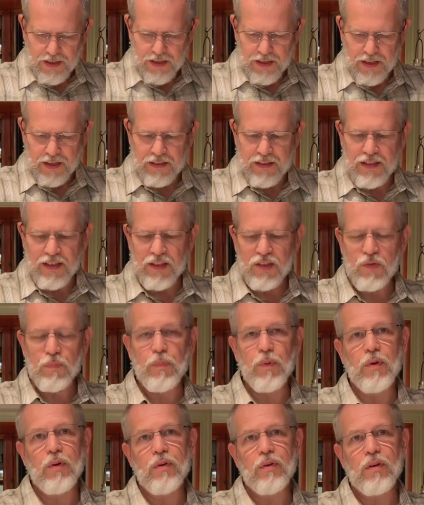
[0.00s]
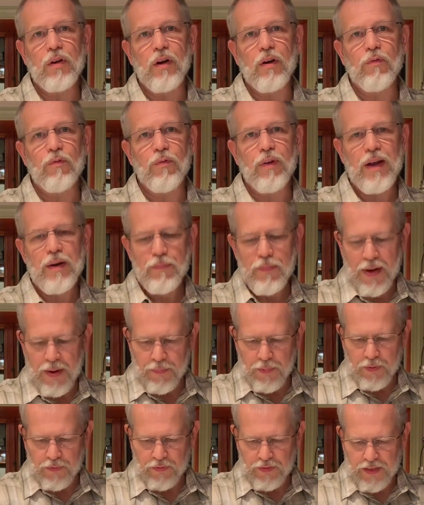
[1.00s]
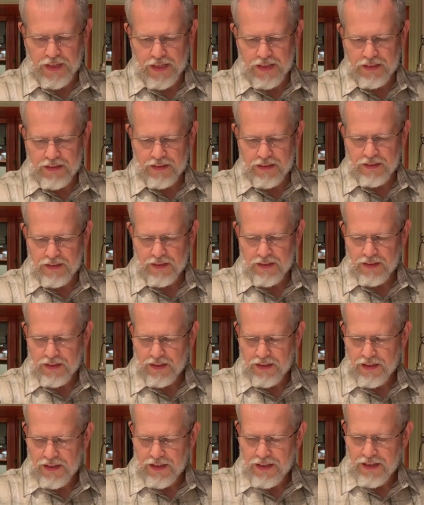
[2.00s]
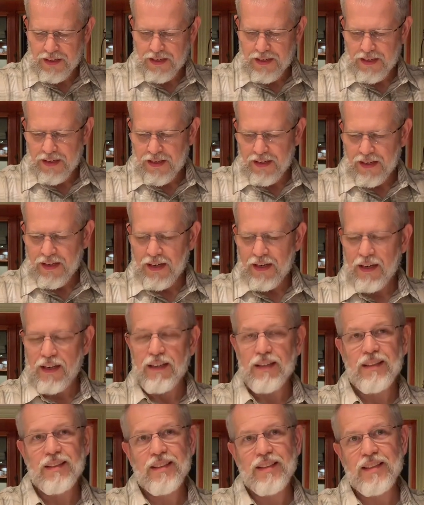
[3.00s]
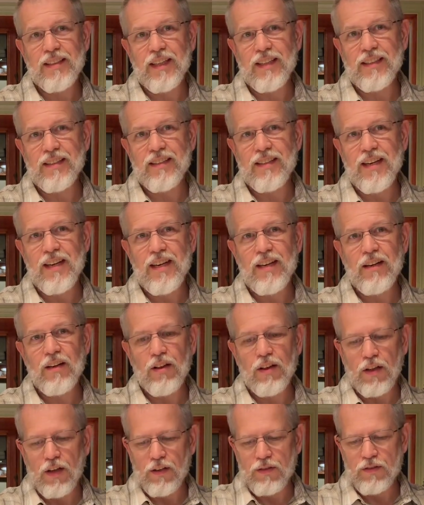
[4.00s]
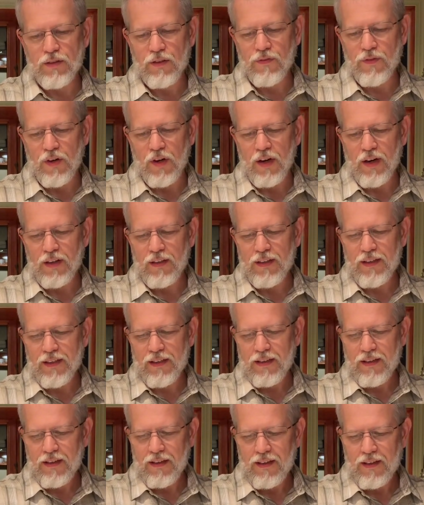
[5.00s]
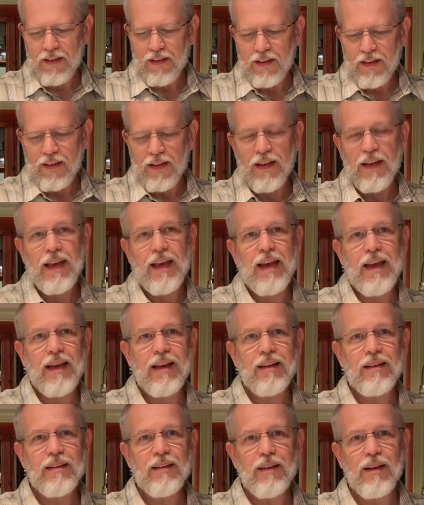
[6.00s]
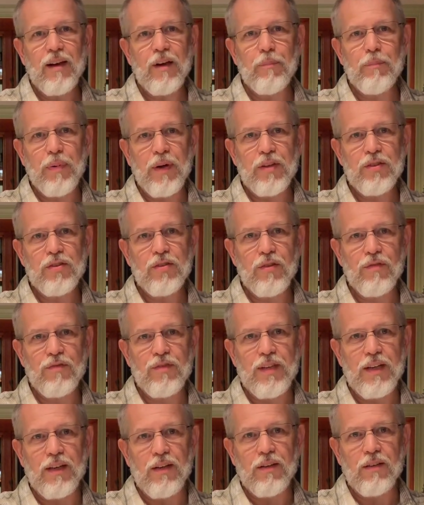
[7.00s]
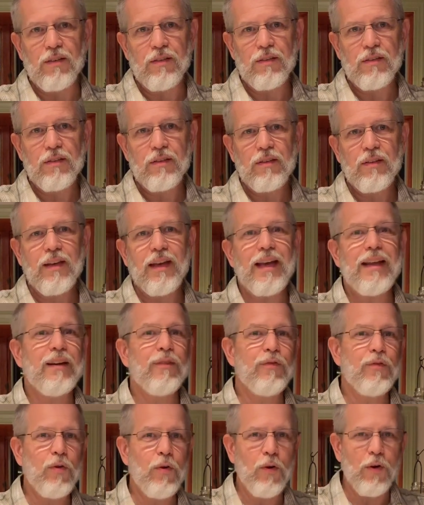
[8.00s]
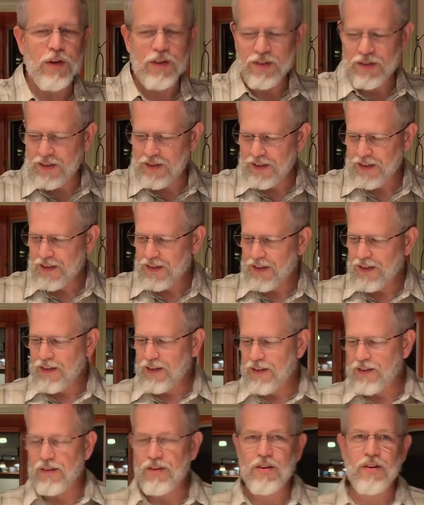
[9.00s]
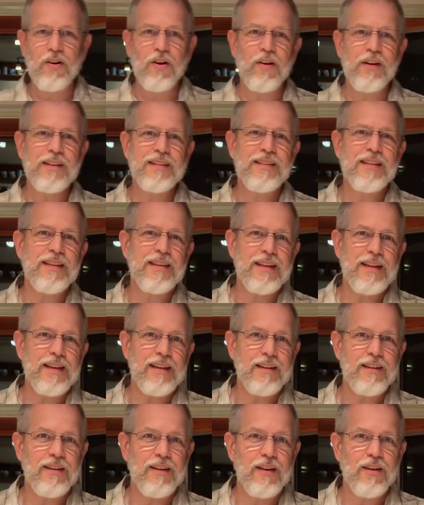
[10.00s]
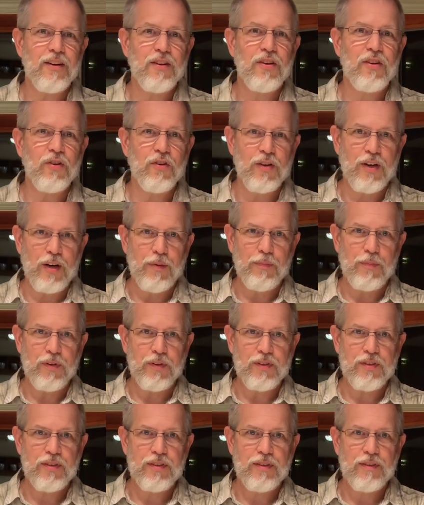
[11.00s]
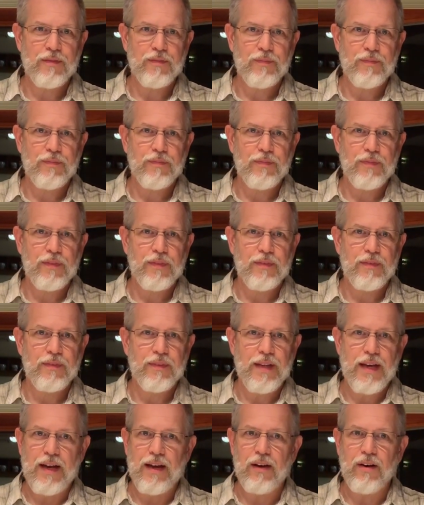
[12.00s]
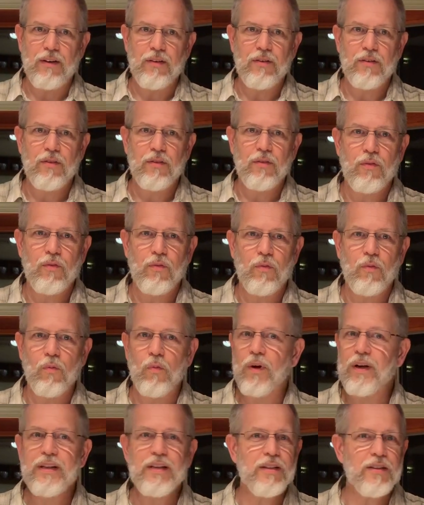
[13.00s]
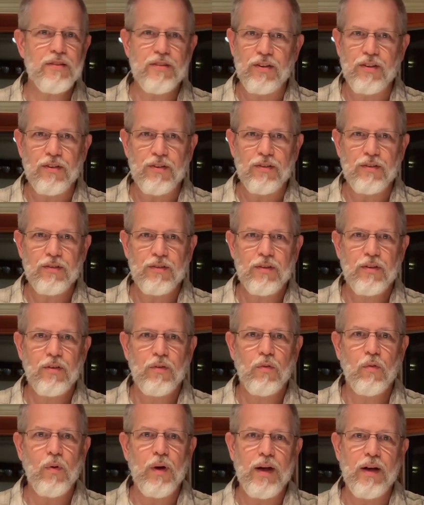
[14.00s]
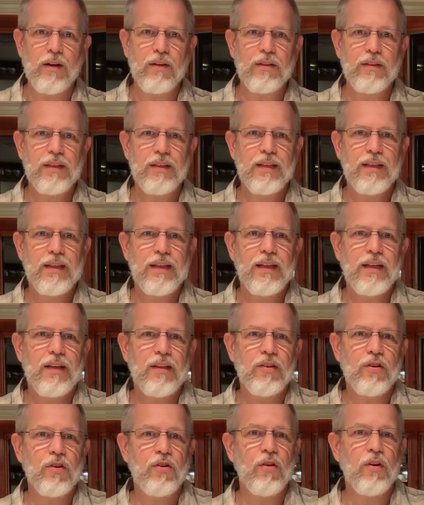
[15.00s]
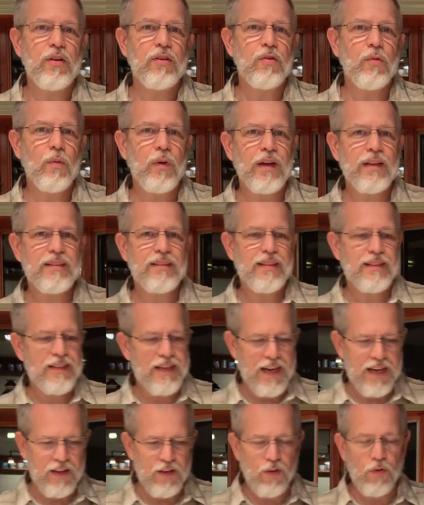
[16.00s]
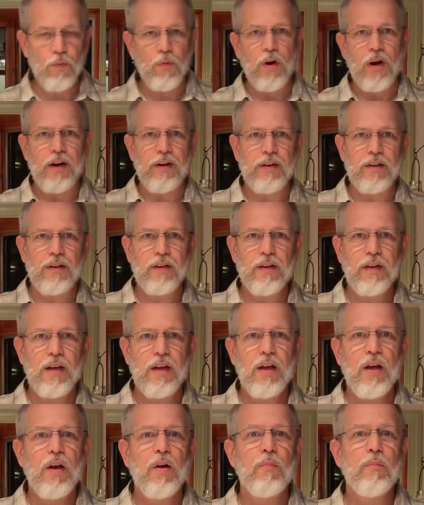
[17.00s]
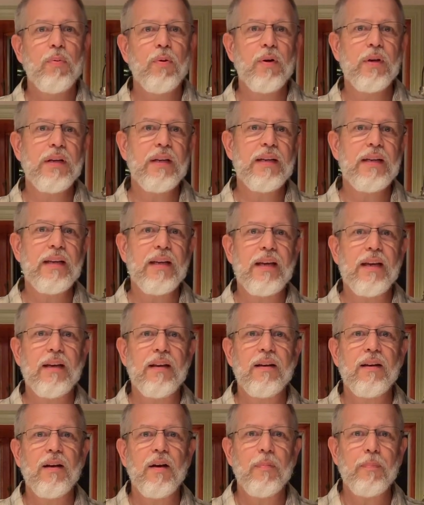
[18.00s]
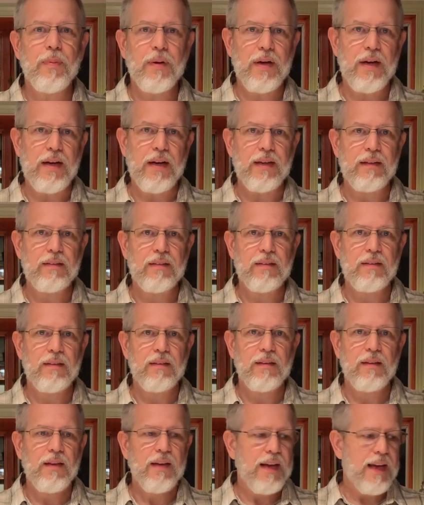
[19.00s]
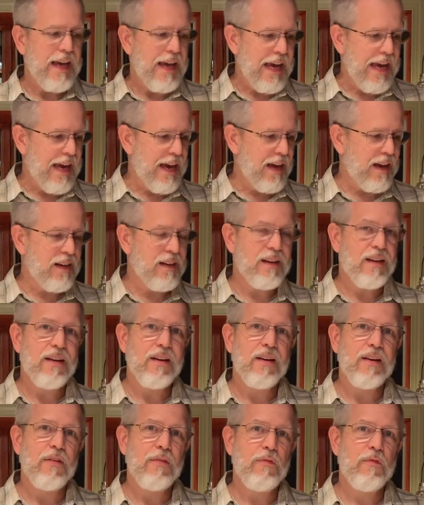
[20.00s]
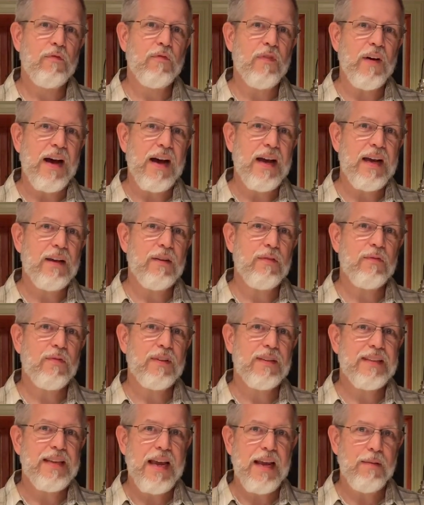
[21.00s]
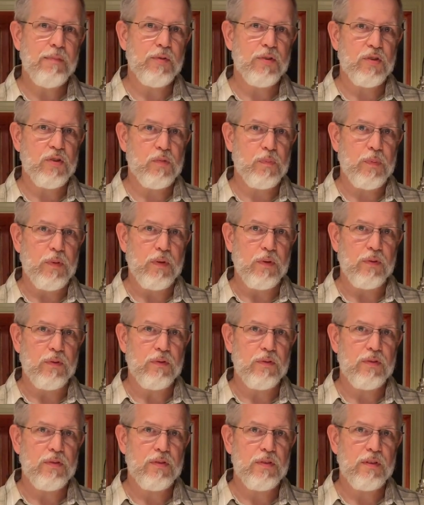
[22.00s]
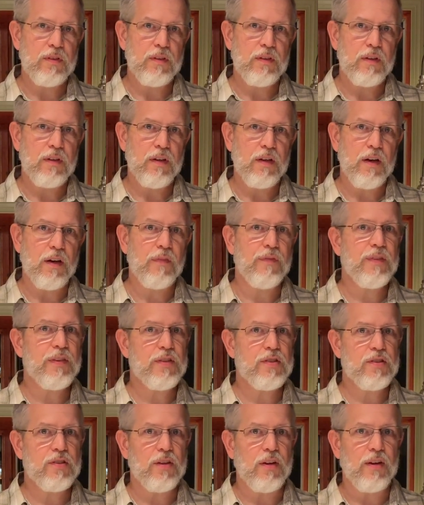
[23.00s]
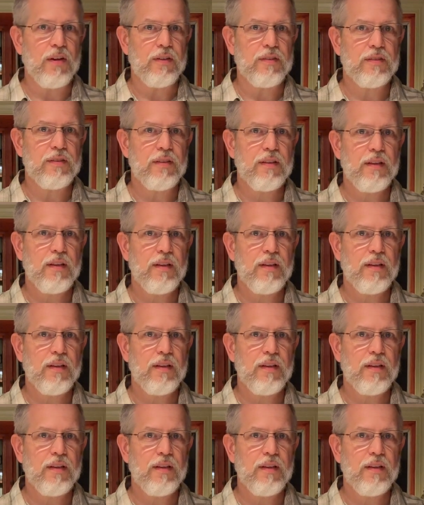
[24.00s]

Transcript: a teaspoon of red pepper flakes, 16 cloves of garlic, and a bunch of dill, and of course, you're going to need cucumbers. Now, what do? Well, you're going to want to take your water, put it in a pot, add 5 tablespoons of the salt,